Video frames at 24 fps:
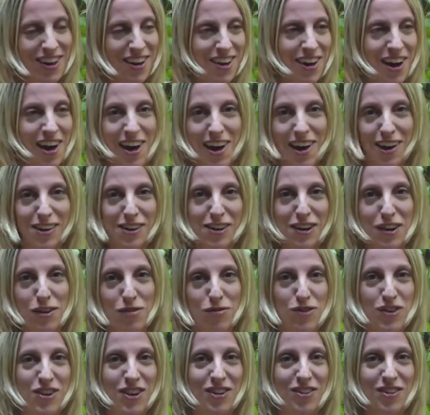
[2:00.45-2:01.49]
cognitive
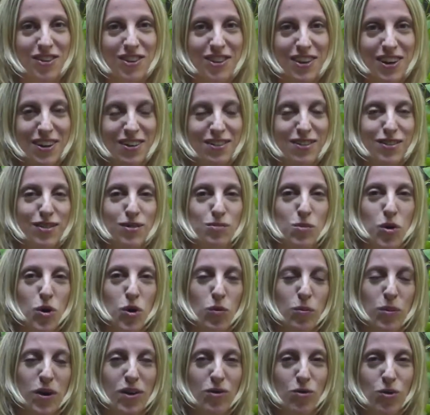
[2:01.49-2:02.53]
dissonance
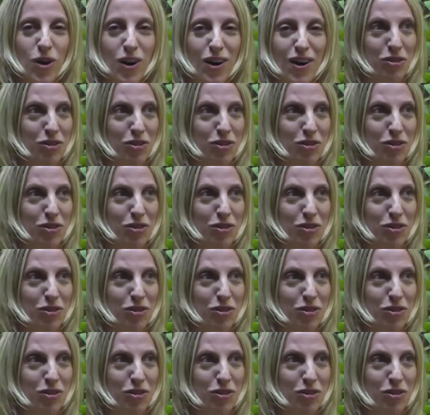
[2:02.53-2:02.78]
moment where I